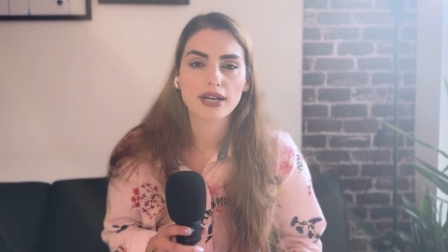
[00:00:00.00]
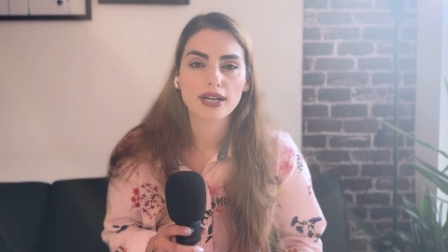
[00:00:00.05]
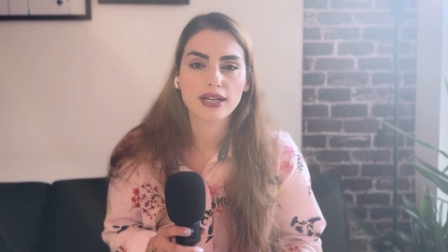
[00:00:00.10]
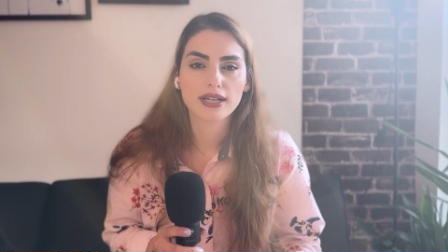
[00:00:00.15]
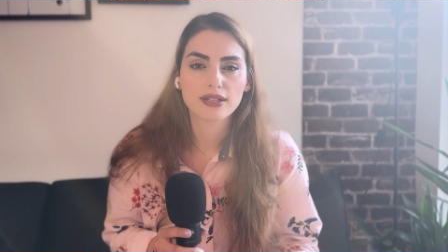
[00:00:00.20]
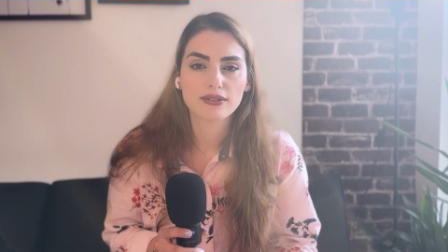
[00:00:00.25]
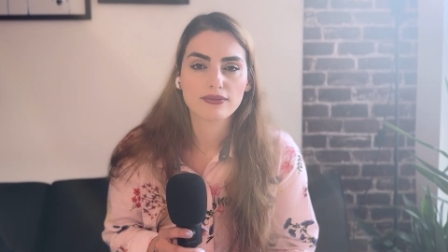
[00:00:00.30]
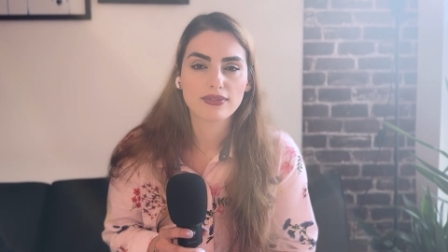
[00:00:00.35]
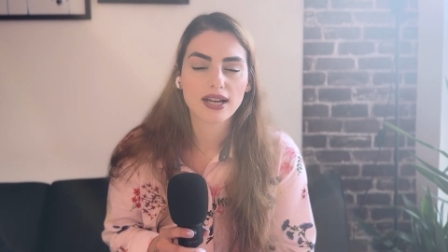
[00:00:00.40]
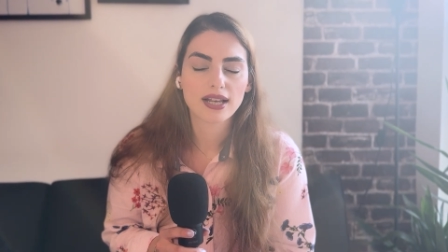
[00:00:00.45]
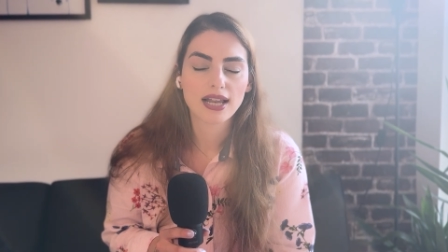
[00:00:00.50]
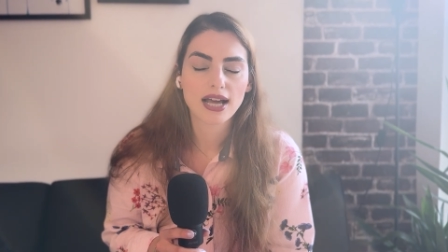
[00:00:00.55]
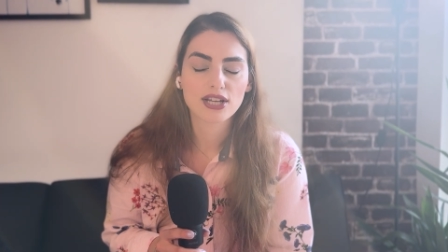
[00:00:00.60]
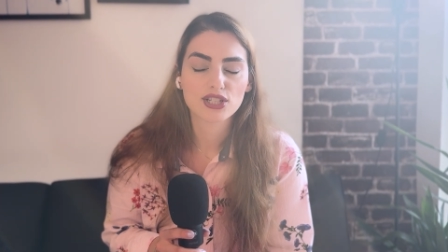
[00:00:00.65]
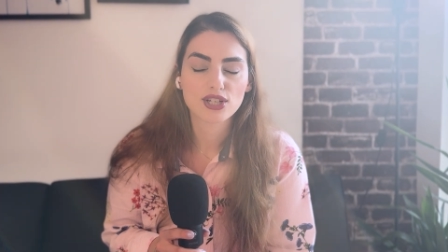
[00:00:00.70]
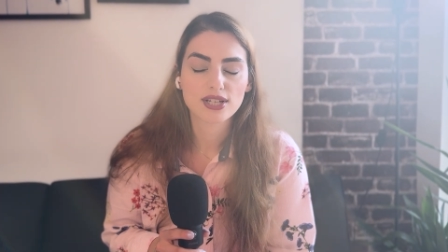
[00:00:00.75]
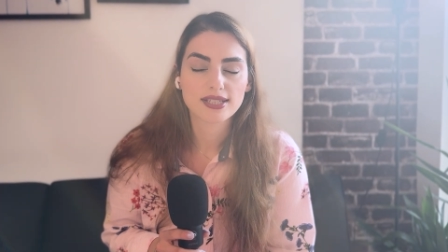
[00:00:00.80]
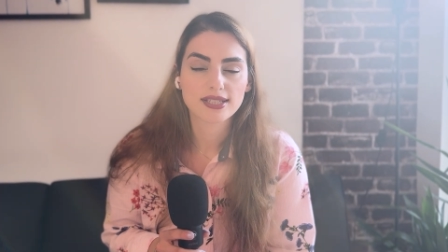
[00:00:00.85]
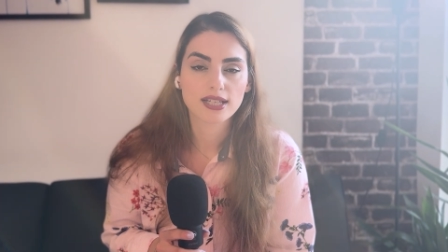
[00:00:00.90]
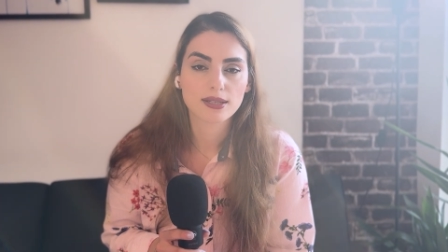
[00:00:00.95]
in
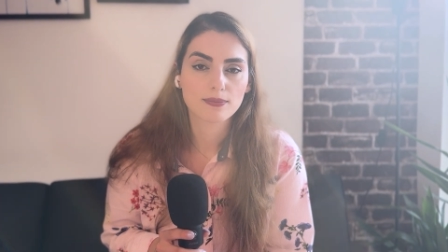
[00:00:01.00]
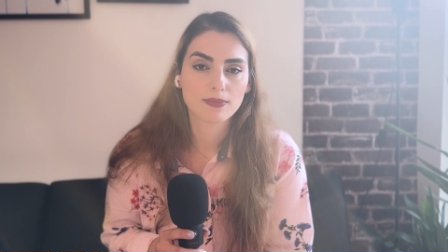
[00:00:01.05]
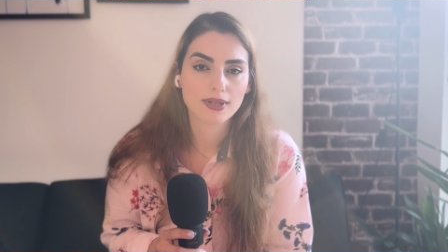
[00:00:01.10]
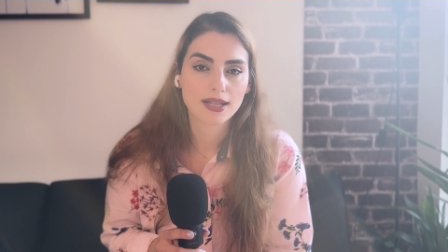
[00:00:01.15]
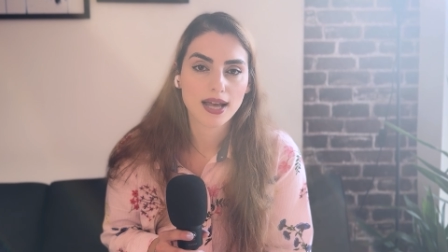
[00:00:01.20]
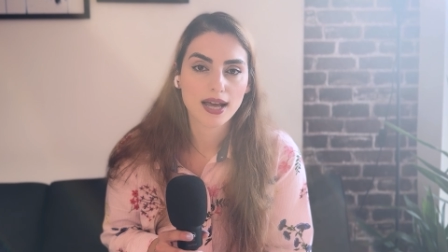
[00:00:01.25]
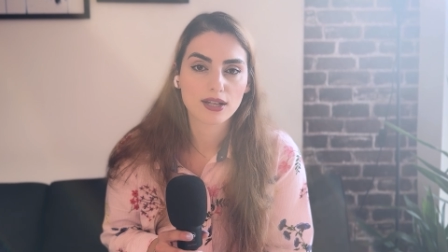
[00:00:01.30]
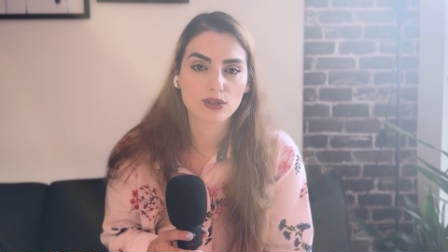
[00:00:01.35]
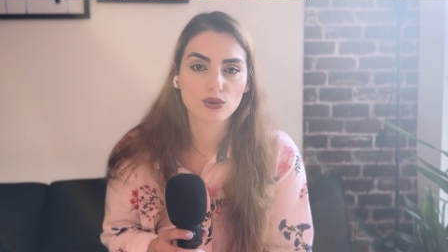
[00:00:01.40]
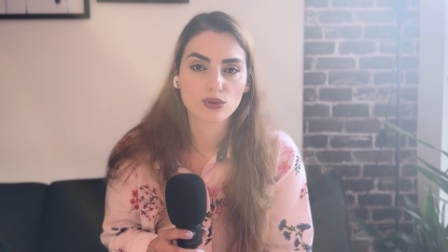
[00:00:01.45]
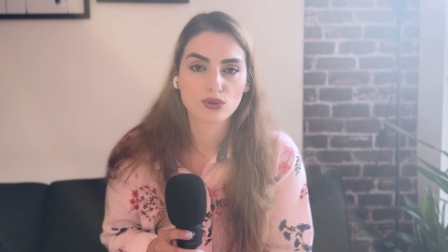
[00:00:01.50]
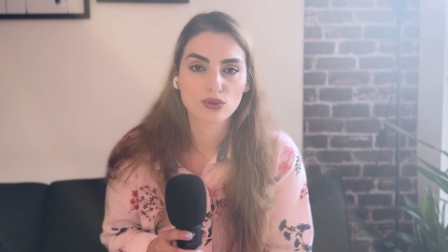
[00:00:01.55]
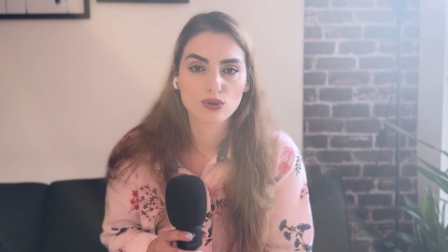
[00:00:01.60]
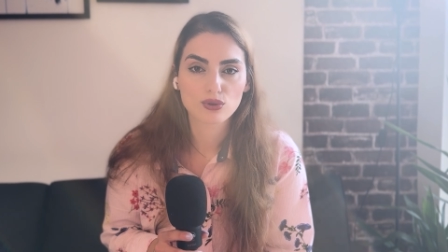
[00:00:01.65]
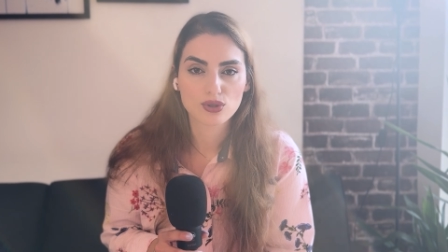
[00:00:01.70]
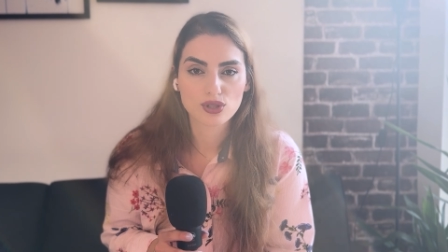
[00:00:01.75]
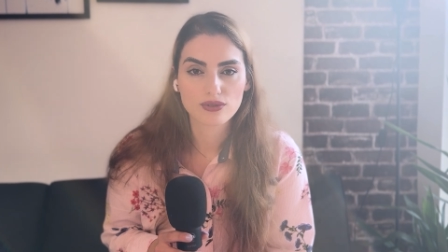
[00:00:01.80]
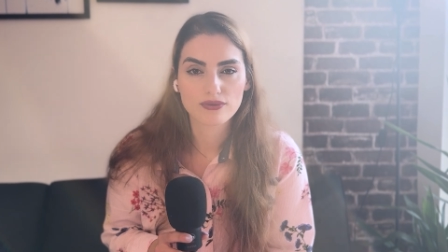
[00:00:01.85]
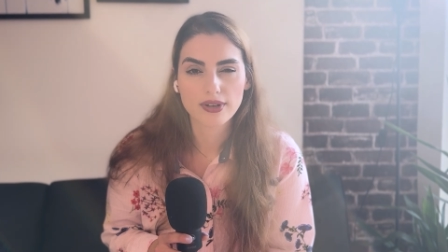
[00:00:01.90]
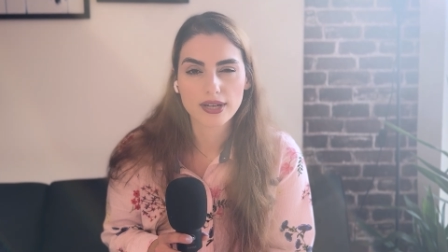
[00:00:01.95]
well-adjusted plan to
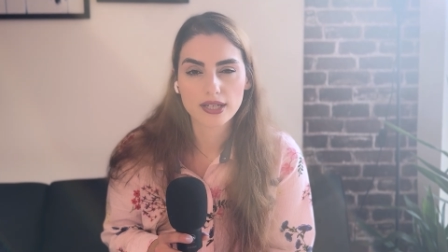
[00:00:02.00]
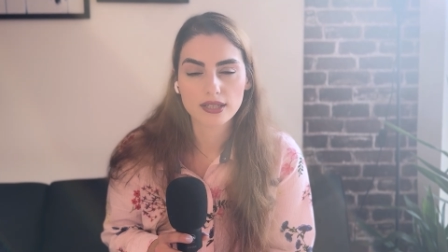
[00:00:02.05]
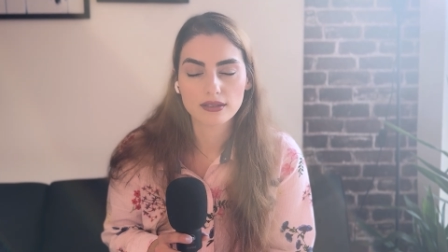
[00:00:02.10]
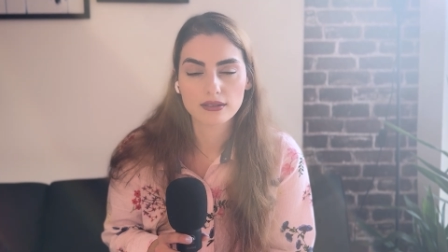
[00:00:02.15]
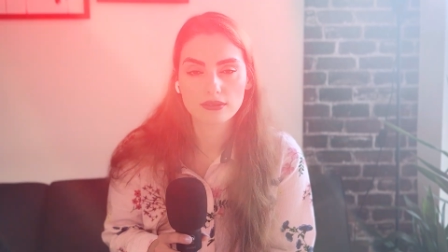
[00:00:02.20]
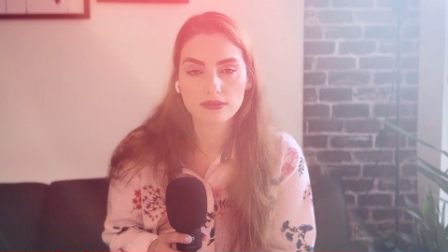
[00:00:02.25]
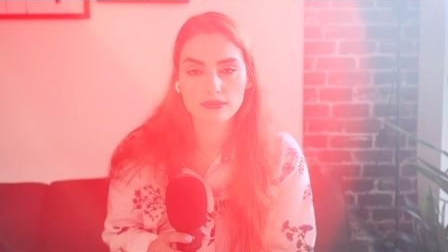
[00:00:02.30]
lose weight.